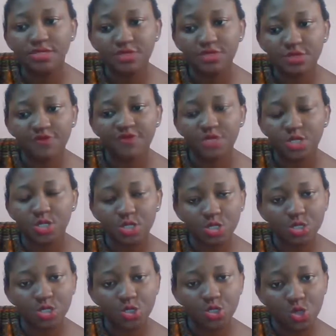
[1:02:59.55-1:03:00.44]
So for
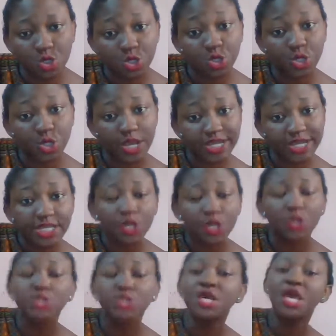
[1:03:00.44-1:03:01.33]
just those joining
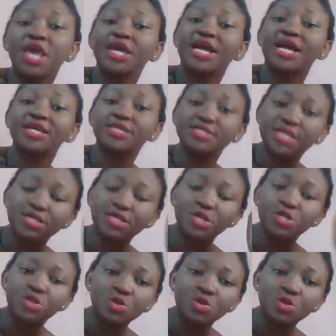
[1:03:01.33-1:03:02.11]
us, can just let us